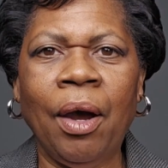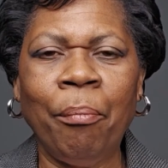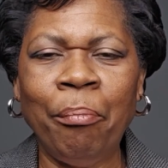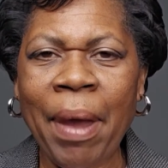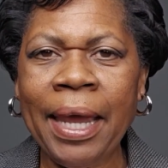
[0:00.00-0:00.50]

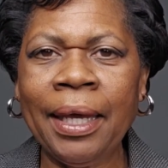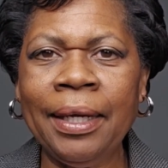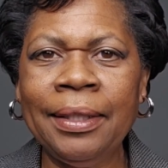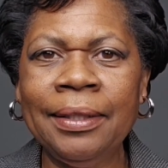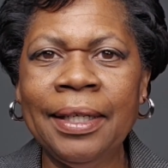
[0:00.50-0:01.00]

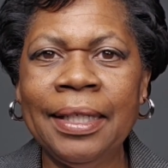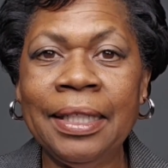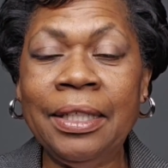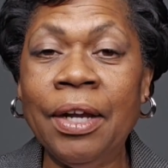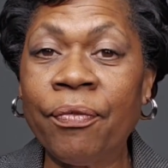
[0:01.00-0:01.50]
making
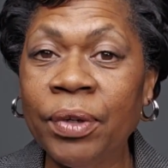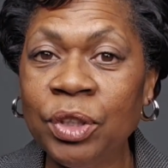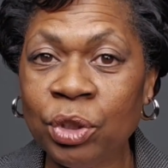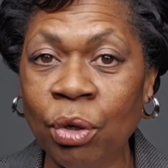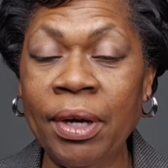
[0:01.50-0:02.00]

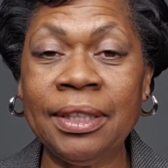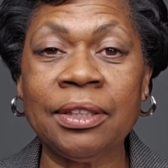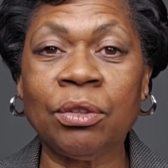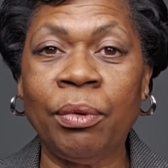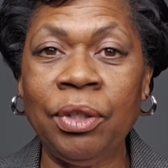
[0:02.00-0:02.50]
different
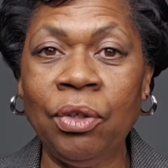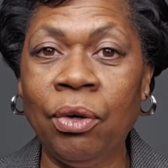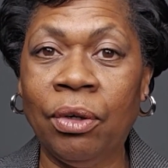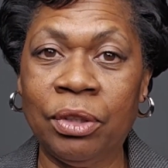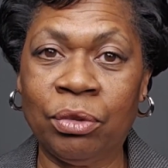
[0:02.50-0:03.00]
choices when you
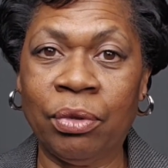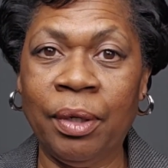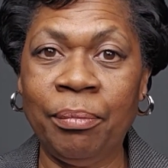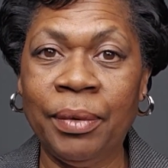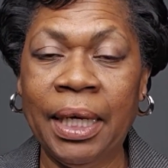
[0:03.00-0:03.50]
go on a
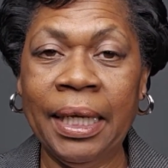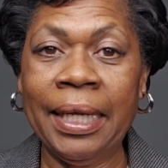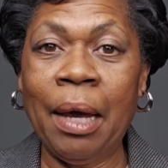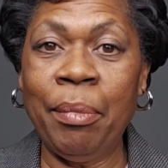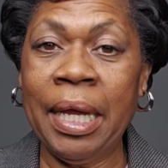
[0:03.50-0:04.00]
trip,
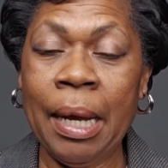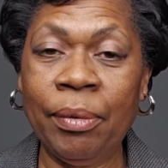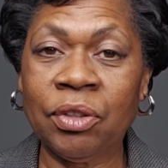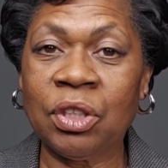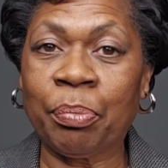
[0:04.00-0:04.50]
not being
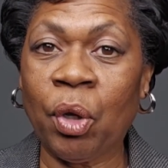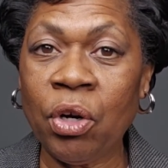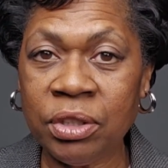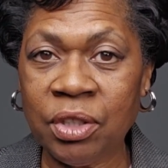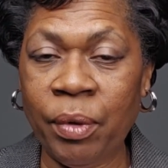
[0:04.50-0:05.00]
able to
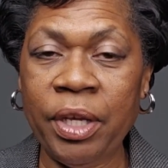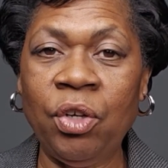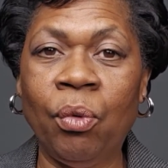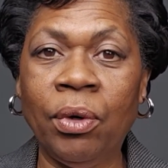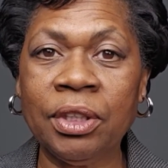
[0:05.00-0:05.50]
splurge the way
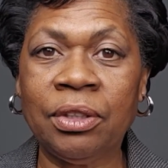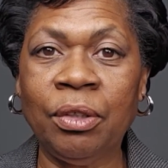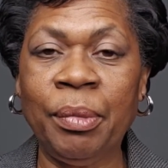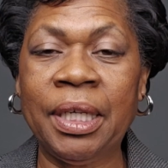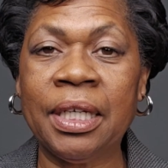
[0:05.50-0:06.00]
you want
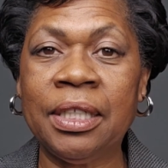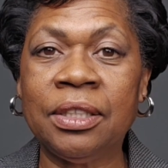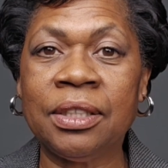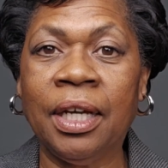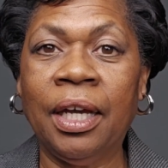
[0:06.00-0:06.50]
to
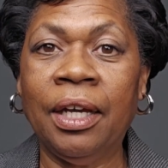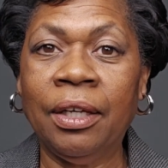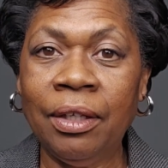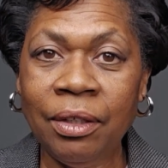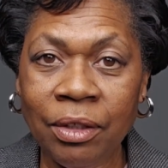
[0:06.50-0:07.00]
because
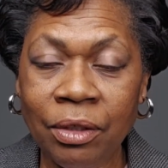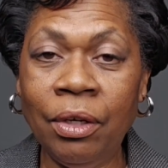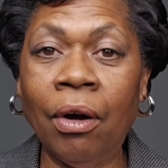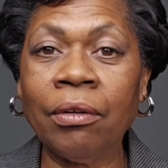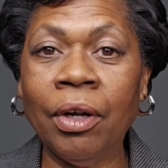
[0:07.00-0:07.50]

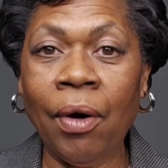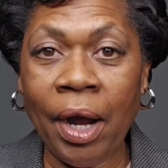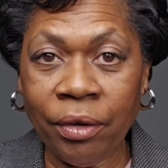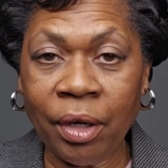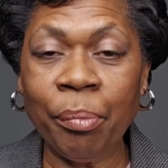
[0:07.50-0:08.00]
you don't know
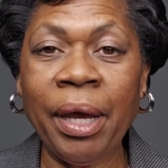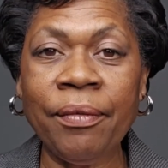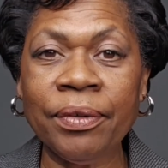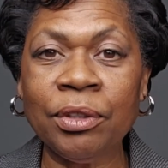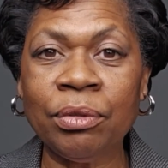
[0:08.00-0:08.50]
how you're going to pay
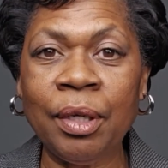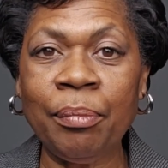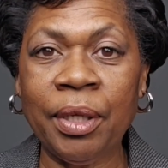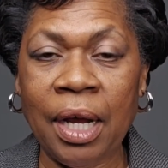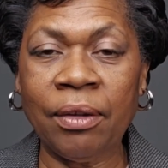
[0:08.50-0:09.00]
for the
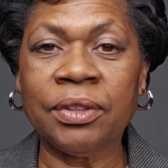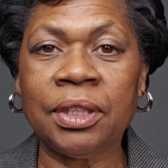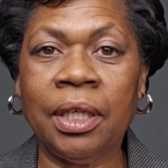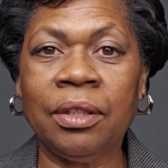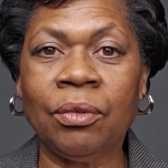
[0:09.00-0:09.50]
trip. Then all of a
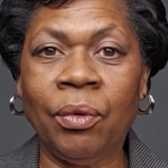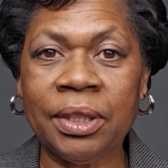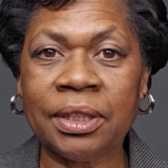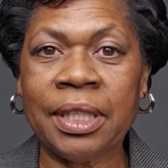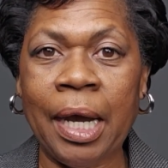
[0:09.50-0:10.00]
sudden, when
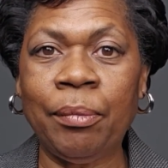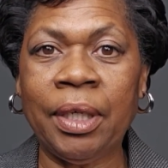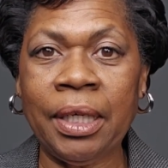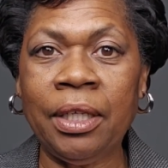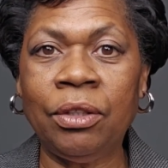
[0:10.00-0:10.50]
it's time to
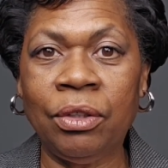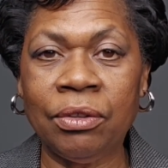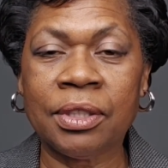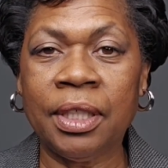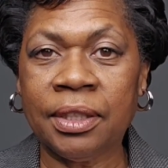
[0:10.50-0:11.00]
eat, you
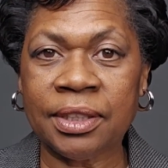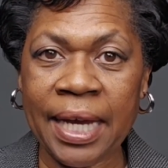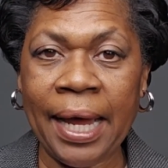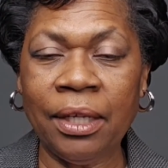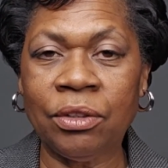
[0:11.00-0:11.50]
just get
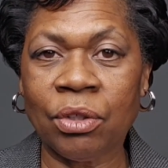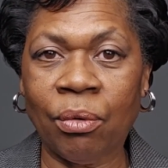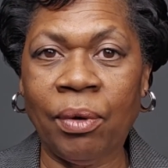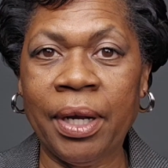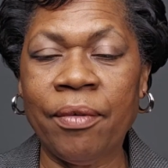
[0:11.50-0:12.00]
salads or
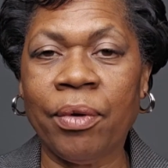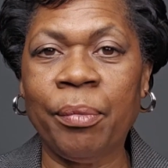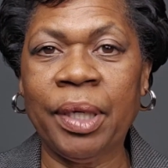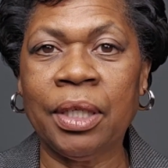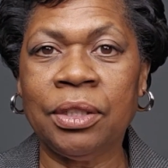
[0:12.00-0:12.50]
whatever
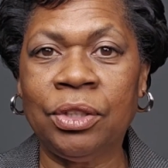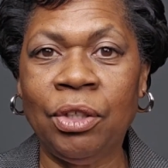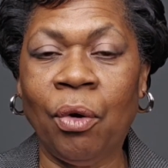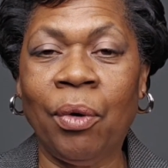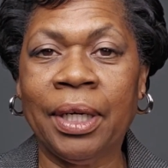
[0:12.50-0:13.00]
because you
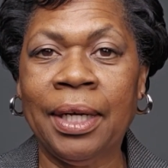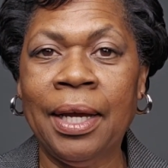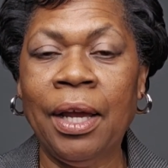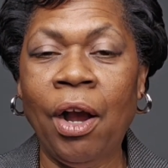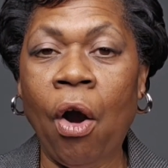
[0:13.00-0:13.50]
don't want to
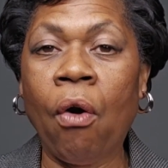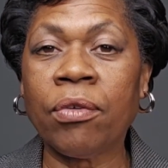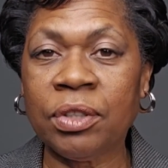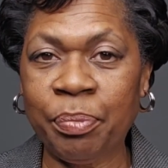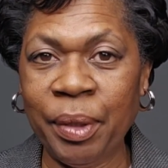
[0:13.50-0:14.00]

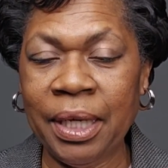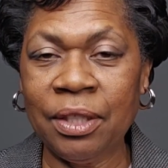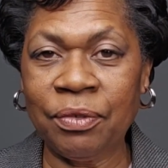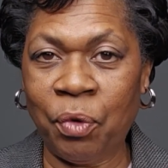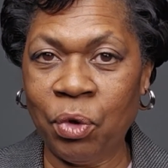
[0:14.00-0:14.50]
overspend
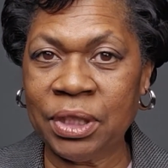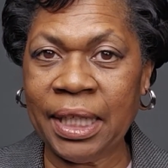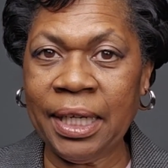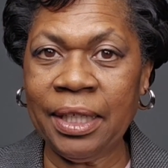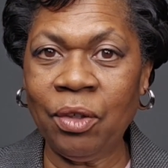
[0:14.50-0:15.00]
as far as
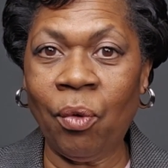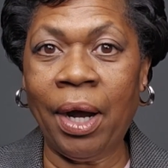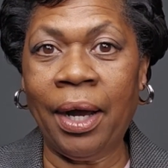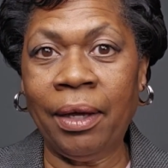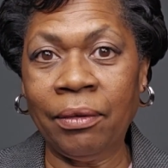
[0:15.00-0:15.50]
eating
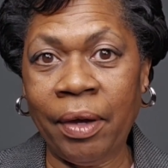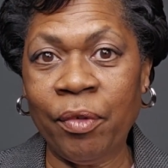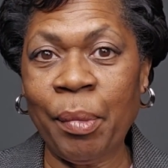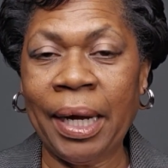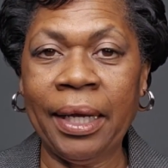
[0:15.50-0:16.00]
while
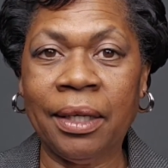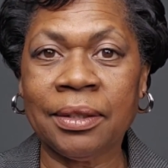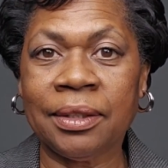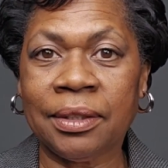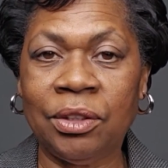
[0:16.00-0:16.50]
everybody
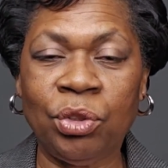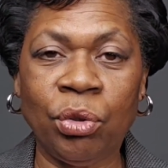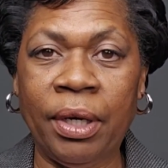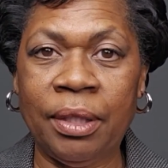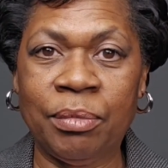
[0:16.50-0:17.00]
else is
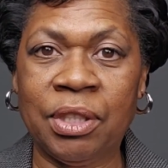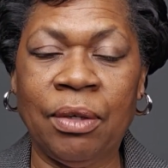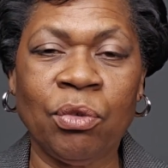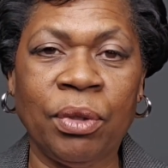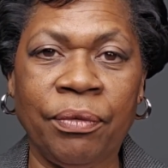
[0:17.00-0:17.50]
enjoying
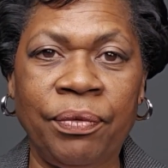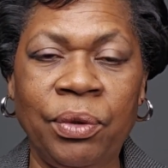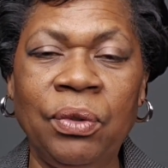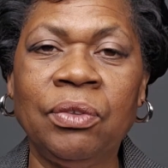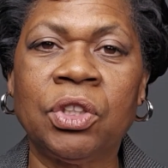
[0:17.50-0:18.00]
themselves with the
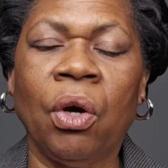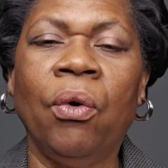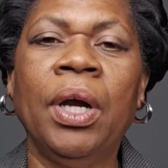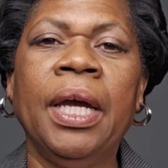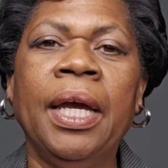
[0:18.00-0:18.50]
food.
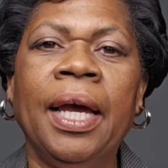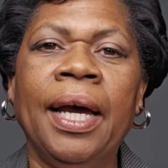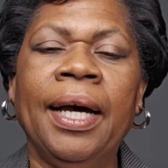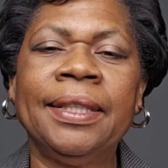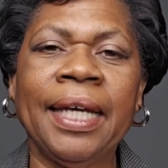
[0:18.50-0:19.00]
So
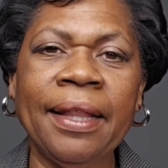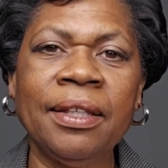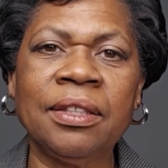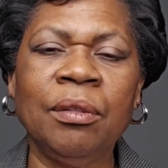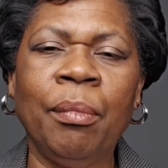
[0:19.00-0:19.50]
take
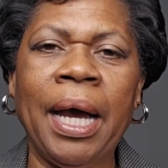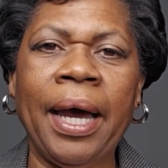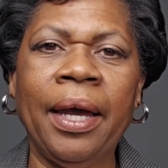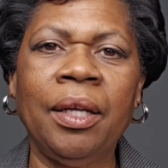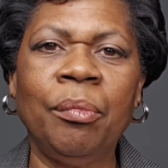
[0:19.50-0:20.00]
this in
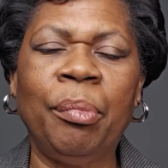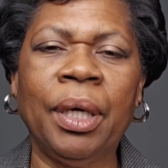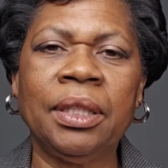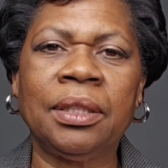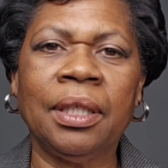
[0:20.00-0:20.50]
mind,
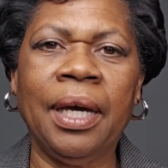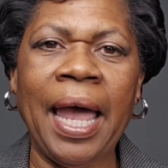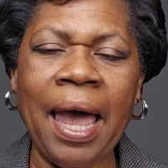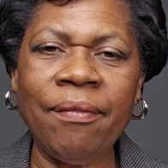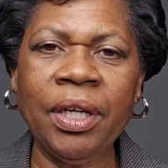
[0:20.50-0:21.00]
but
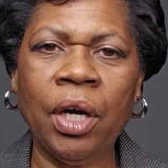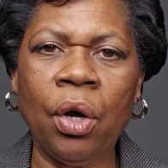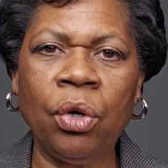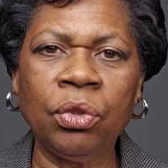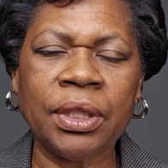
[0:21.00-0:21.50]
having
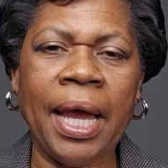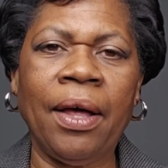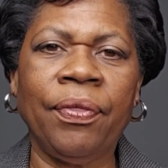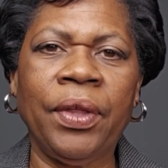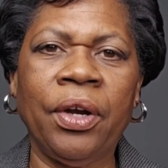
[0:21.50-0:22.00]
goals
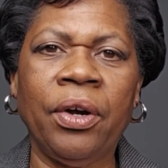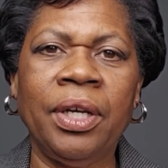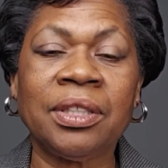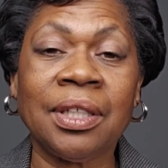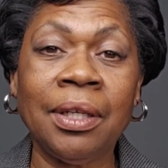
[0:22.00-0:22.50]
out there
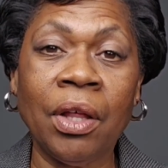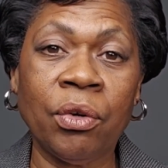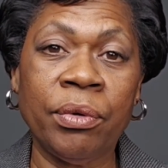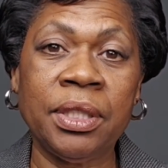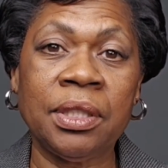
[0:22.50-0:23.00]
is
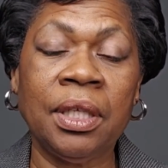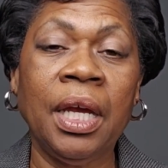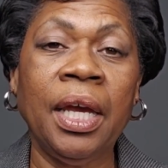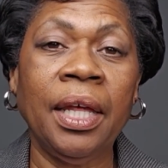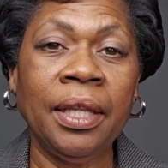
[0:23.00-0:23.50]
another reason
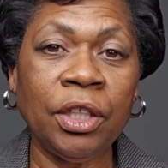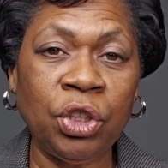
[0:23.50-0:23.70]
that